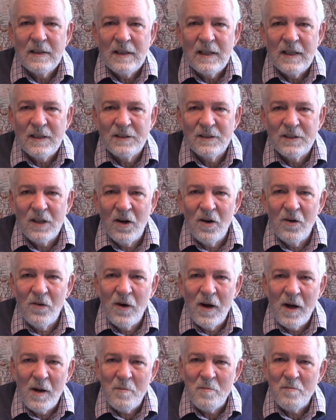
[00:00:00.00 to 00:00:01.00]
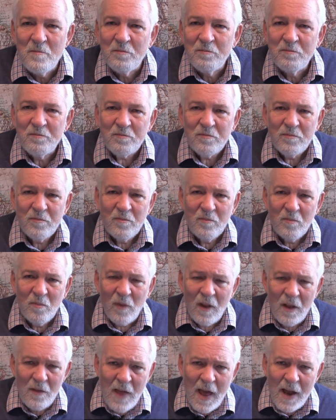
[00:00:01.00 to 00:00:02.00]
And so
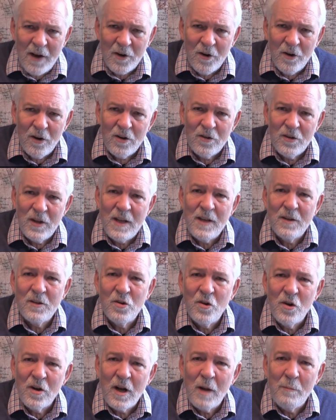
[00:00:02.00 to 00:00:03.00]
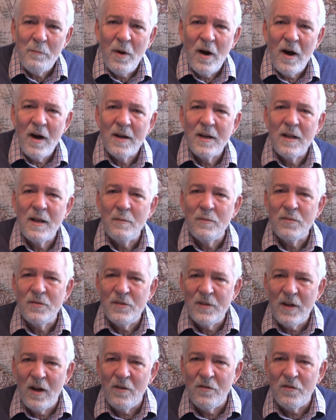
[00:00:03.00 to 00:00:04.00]
that curse, he took upon
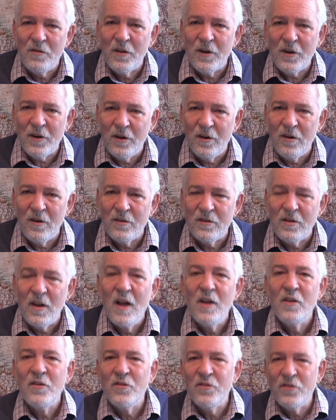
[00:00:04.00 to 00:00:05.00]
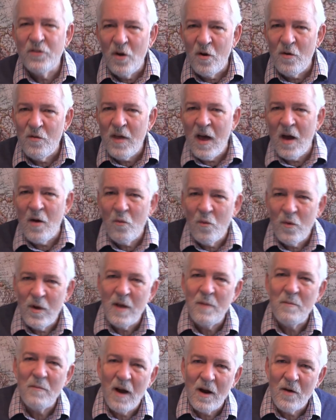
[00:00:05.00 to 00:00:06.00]
himself the curse so that
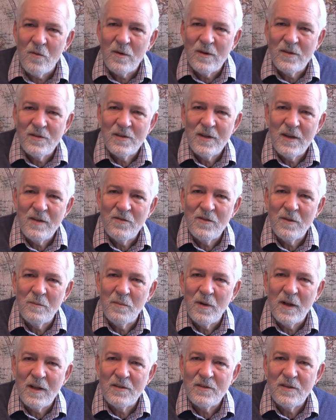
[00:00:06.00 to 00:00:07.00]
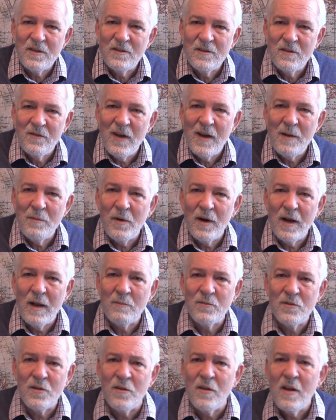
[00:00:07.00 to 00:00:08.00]
we might receive the blessings of
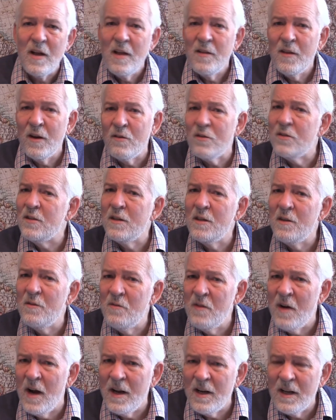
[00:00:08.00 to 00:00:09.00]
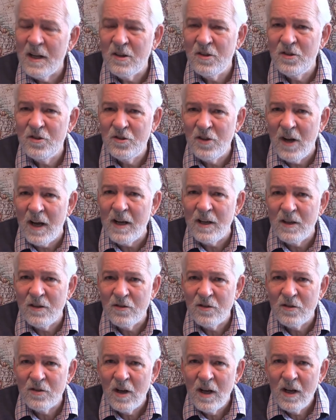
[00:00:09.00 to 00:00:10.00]
Abraham. So there was a divine
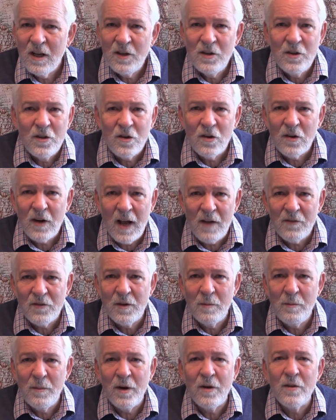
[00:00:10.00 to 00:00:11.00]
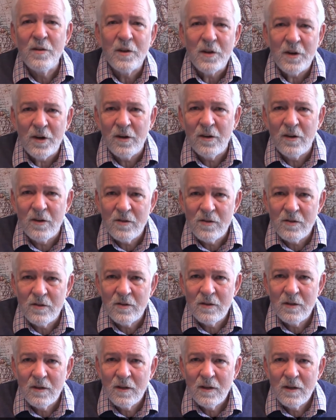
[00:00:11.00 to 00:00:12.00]
exchange. You don't have to bear the curse.